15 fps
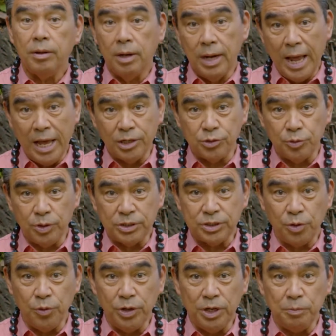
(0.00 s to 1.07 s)
Lazarus
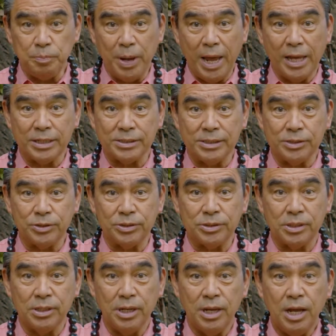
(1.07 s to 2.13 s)
already passes,
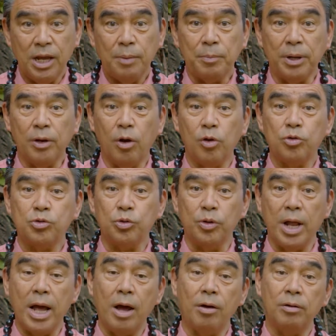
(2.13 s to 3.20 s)
but also
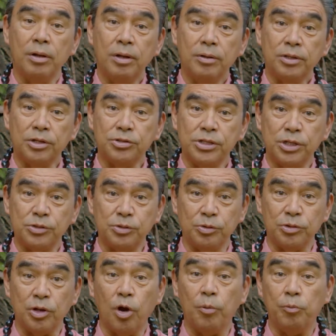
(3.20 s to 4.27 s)
now the
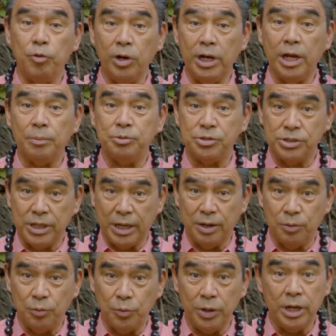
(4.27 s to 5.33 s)
sisters are really upset
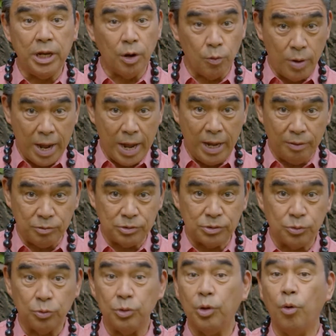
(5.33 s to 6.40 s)
when he arrives
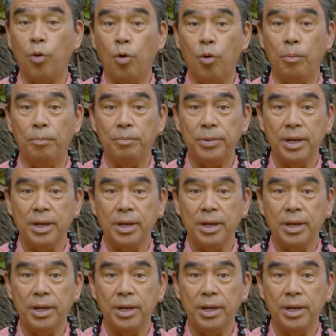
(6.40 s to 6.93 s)
to their home.